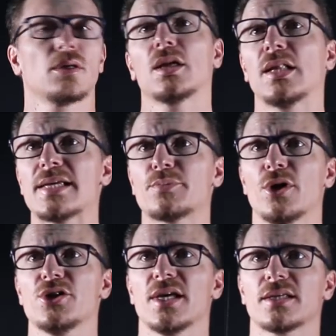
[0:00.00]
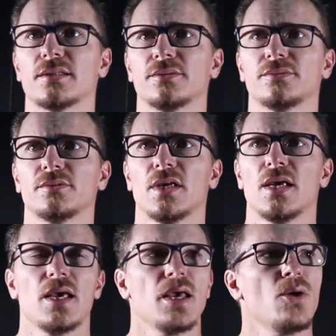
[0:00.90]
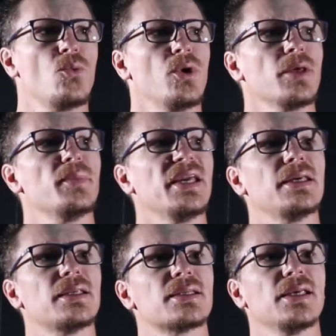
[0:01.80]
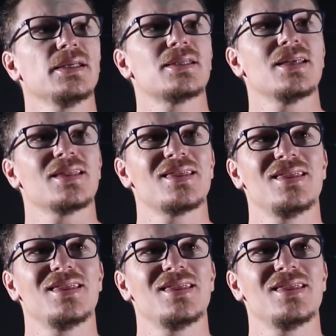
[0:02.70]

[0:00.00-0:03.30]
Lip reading: class projects. What it means is that